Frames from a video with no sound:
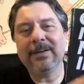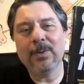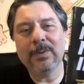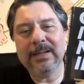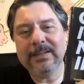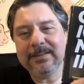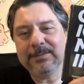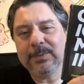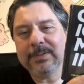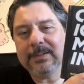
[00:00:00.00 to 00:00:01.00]
whole idea of
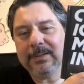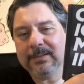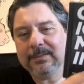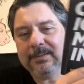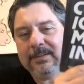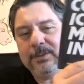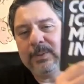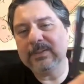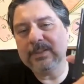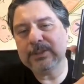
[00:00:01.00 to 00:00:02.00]
doing uh,
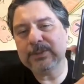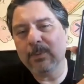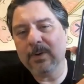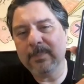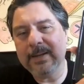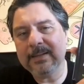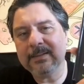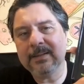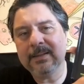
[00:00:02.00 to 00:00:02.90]
doing this format